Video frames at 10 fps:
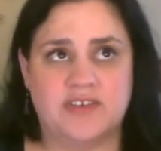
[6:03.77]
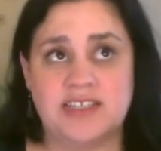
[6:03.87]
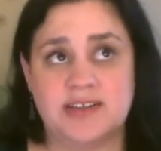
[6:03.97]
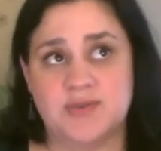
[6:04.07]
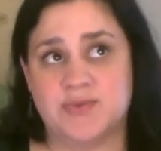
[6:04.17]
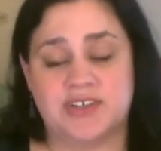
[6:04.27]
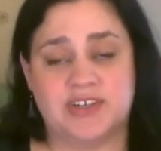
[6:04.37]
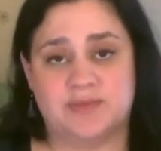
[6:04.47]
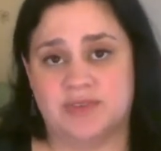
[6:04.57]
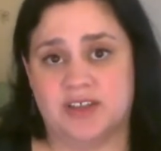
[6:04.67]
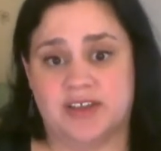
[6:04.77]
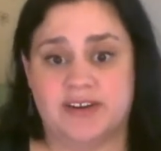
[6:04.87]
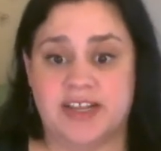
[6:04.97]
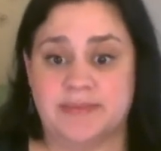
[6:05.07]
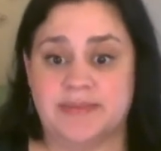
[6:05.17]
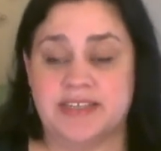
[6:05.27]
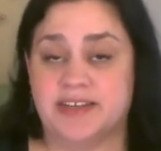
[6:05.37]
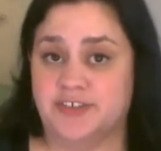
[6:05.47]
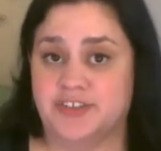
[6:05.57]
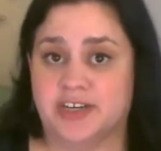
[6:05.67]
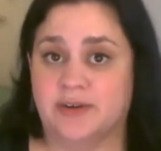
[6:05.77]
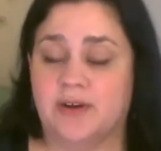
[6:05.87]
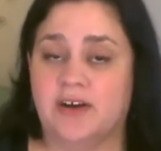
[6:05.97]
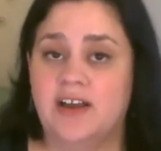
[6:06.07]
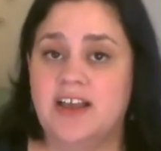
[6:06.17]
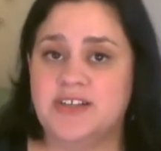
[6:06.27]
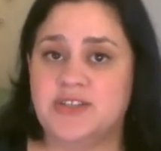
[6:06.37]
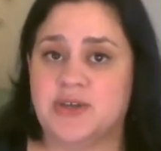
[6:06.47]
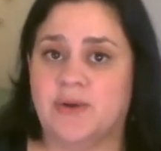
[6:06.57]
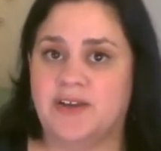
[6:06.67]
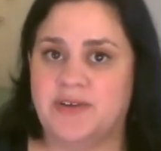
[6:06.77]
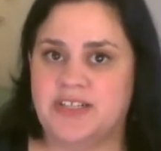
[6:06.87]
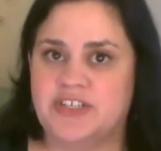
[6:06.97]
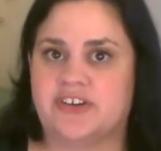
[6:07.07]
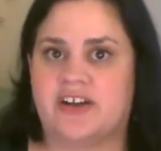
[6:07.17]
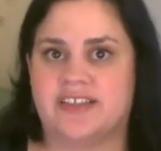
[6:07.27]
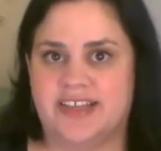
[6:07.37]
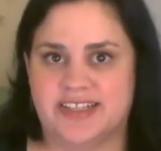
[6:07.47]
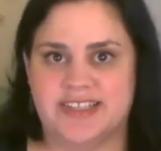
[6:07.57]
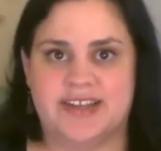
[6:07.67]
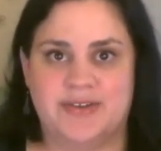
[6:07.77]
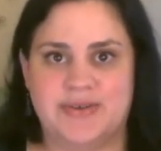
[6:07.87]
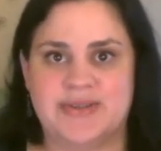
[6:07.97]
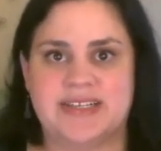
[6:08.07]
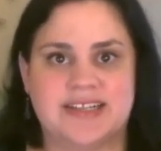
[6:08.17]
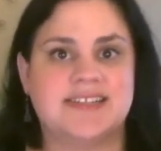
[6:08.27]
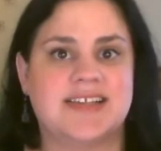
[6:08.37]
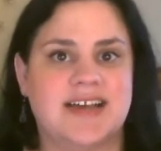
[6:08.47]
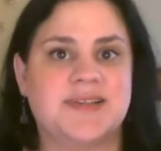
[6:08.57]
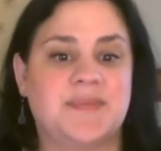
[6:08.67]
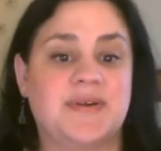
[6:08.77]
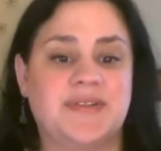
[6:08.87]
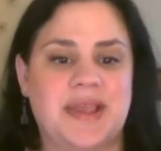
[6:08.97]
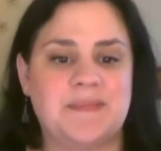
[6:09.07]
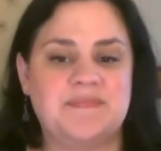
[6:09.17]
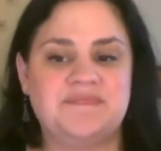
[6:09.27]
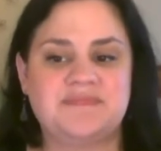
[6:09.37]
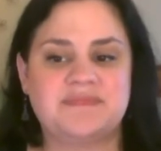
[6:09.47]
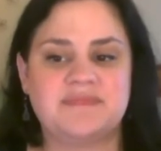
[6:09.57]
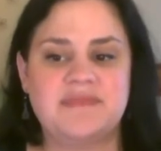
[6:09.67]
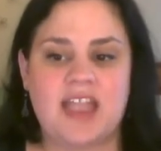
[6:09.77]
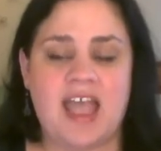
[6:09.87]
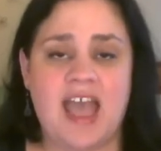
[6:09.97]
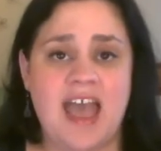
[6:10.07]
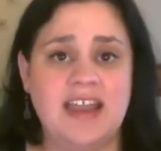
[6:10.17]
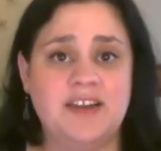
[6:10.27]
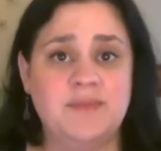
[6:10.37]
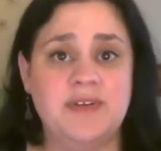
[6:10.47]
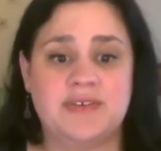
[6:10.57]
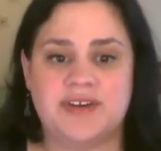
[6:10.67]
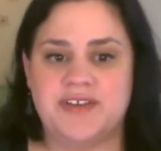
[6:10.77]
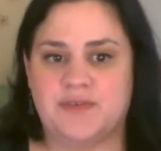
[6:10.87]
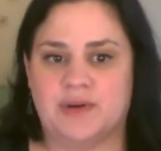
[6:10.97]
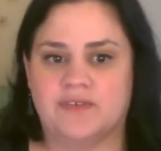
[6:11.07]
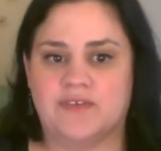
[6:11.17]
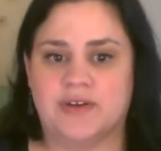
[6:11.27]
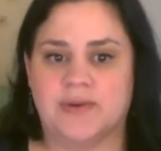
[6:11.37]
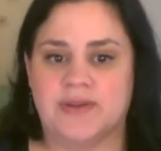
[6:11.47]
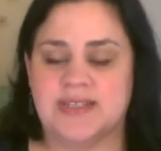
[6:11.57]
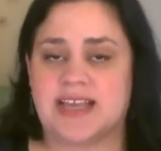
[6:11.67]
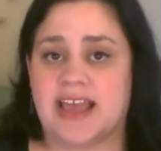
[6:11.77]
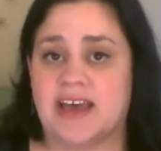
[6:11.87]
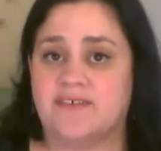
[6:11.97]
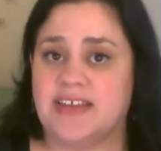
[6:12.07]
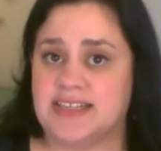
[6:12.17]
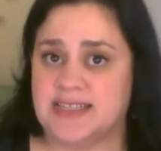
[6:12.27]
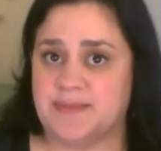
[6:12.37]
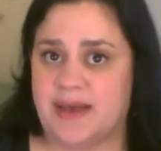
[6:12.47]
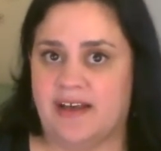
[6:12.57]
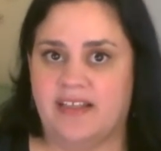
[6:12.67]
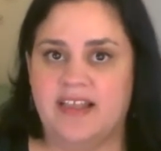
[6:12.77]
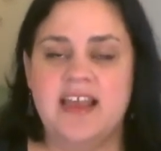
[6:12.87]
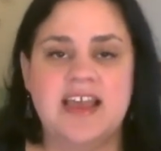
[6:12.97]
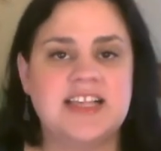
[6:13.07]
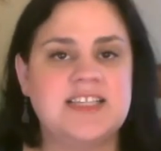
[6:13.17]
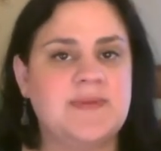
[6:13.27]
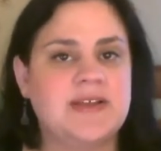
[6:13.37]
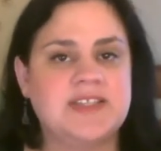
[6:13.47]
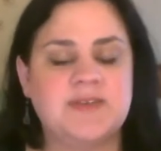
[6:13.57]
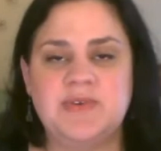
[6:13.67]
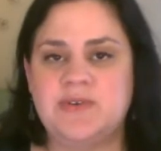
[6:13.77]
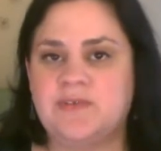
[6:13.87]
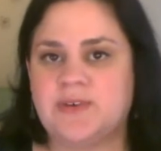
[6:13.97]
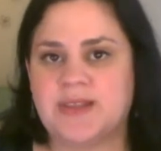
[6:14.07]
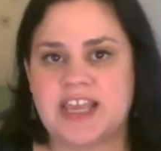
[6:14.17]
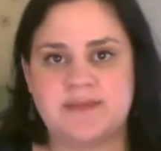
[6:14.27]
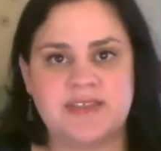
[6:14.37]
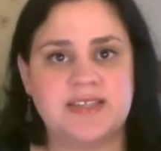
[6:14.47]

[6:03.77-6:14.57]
It sounds really good with a lot of names in general, so I would strongly consider using this as a middle name. At number 34 for girls, I have Isabelle. Isabelle's a beautiful name.